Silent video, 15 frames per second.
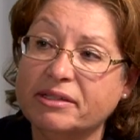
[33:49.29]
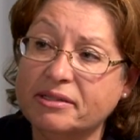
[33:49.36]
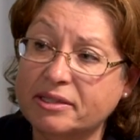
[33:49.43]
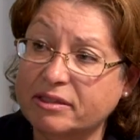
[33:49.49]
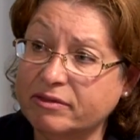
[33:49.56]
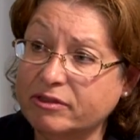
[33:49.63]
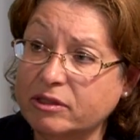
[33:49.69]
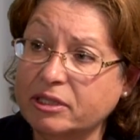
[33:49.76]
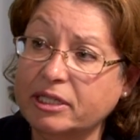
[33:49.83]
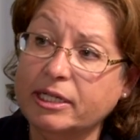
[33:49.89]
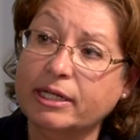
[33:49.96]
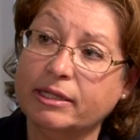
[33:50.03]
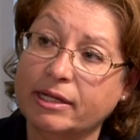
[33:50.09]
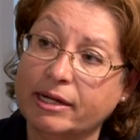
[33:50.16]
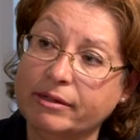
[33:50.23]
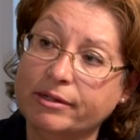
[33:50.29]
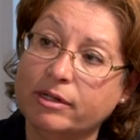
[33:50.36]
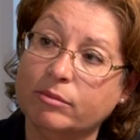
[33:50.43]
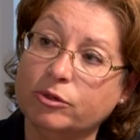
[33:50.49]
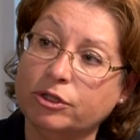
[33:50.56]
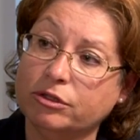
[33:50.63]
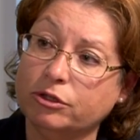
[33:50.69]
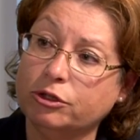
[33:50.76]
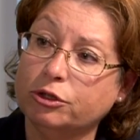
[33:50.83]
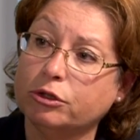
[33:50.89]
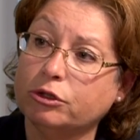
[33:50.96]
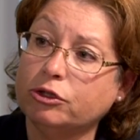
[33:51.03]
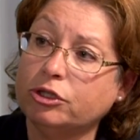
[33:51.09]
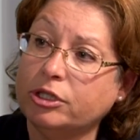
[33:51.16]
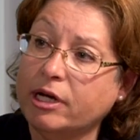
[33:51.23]
civilly and then come to the
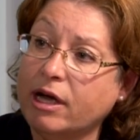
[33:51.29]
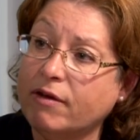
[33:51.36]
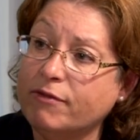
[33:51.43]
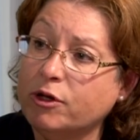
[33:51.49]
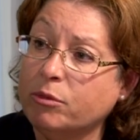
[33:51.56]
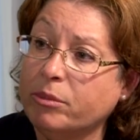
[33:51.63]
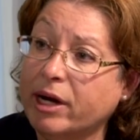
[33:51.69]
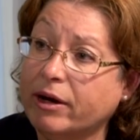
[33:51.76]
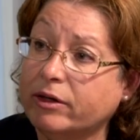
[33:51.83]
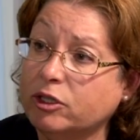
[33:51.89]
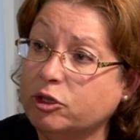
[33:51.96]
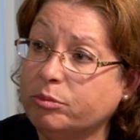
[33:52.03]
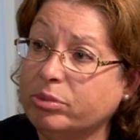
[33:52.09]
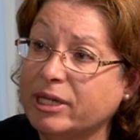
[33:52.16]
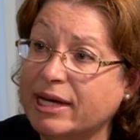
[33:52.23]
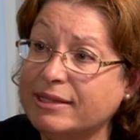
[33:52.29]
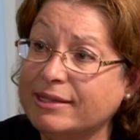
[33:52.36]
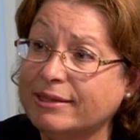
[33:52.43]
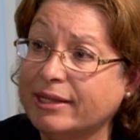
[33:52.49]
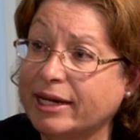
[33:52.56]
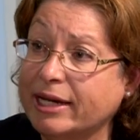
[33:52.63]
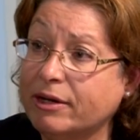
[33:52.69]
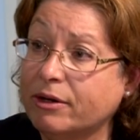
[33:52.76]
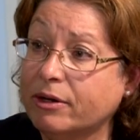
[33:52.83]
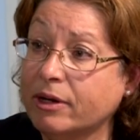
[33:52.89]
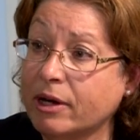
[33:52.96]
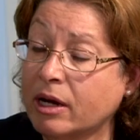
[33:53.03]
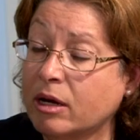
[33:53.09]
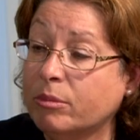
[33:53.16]
church to have their marriage blessed later.